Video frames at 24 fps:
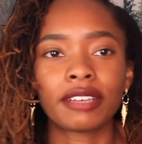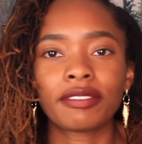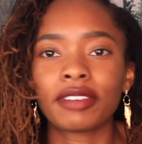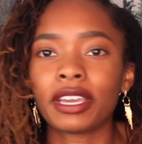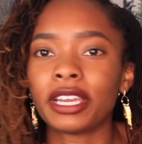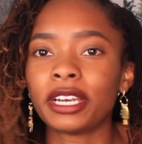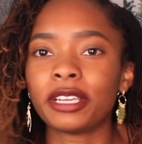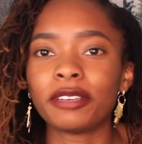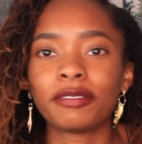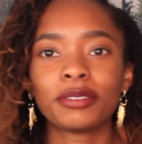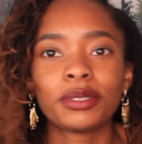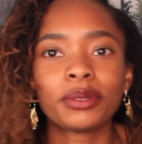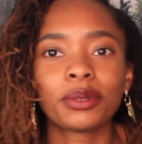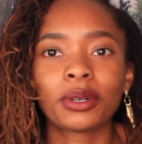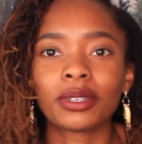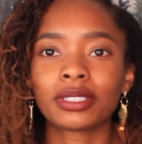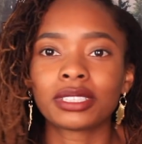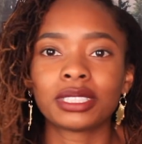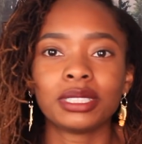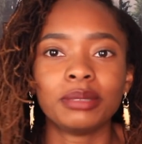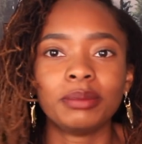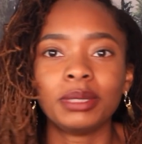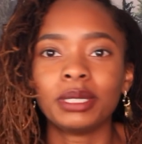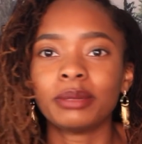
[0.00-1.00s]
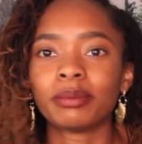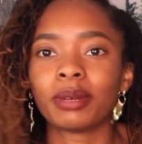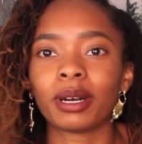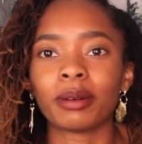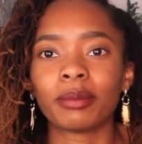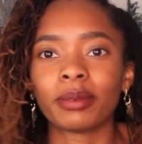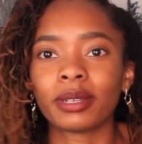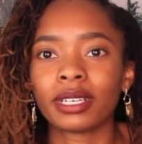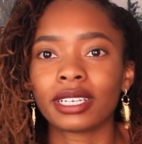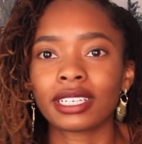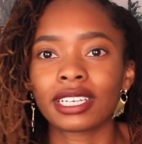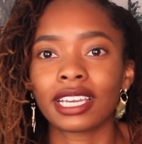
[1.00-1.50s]
if any of you all see me in
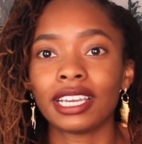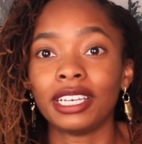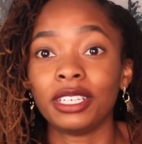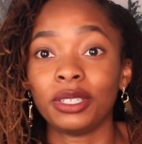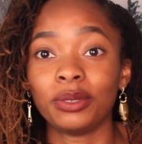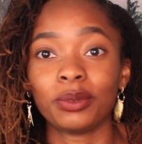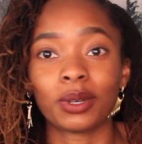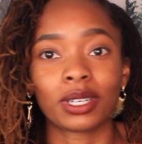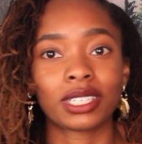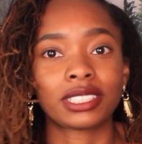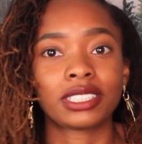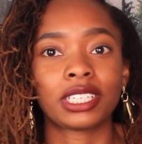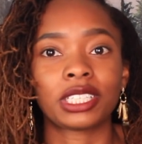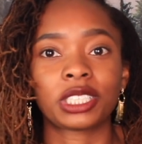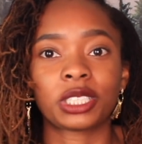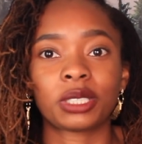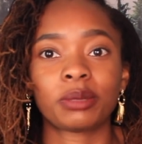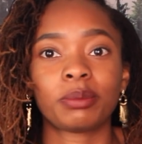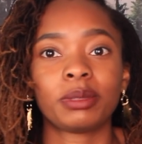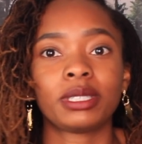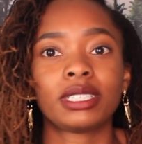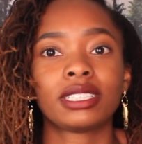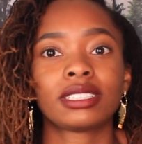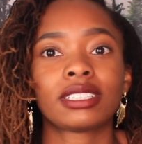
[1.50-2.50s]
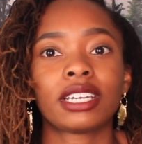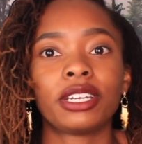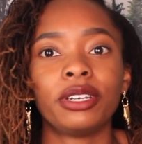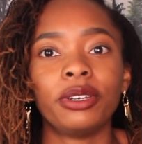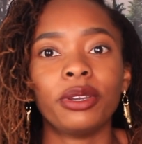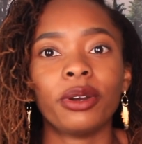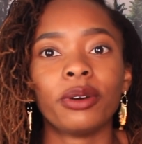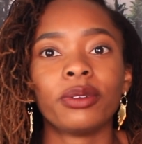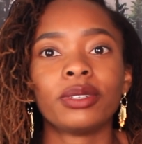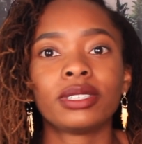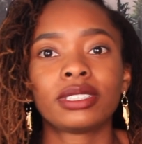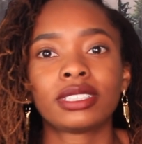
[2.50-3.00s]
public and you want to touch it, because I
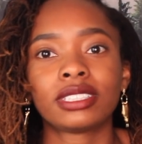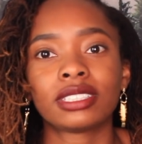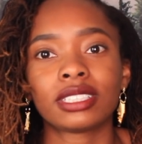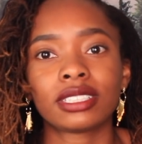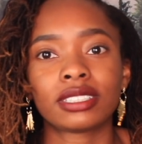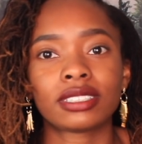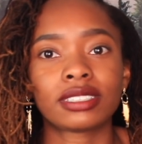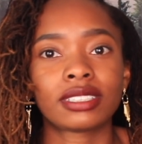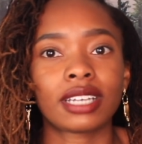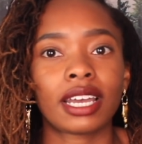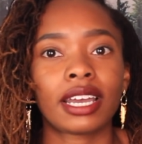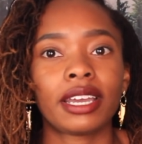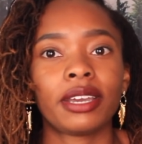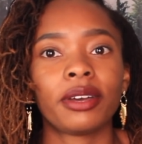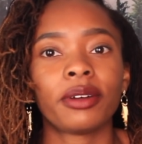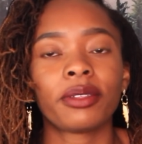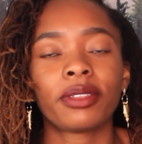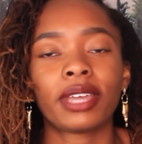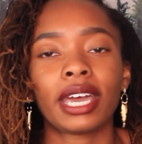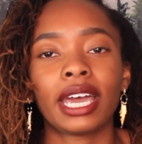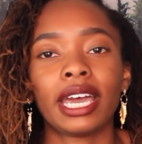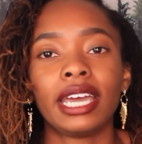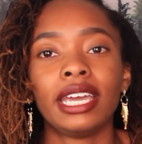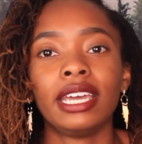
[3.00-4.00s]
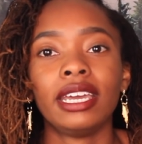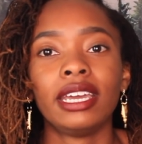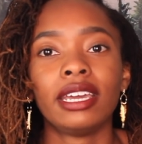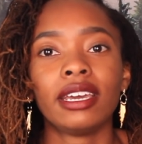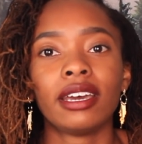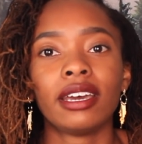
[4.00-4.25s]
know this is a style that